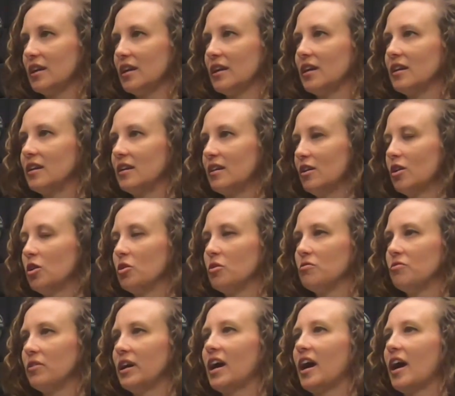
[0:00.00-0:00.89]
And,
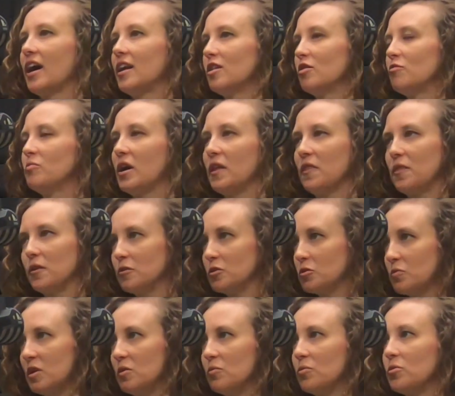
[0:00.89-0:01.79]
if I hadn't have met
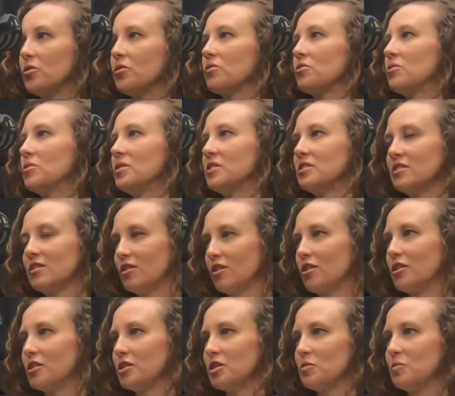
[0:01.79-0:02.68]
those people through his
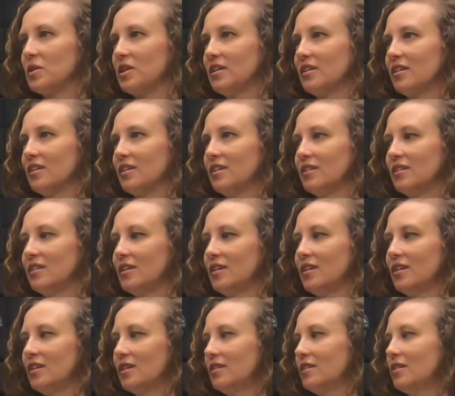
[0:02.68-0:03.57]
encouragement,
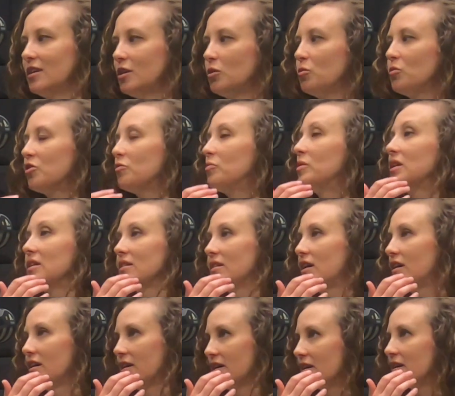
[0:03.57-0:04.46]
it would have been a
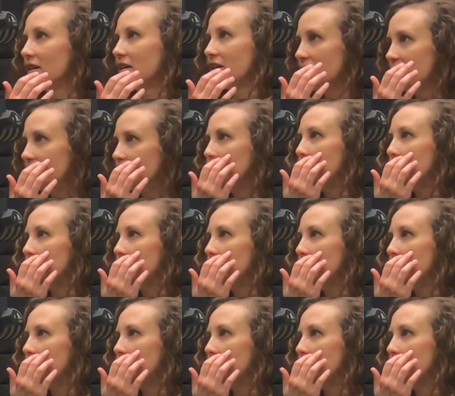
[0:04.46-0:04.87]
lot harder.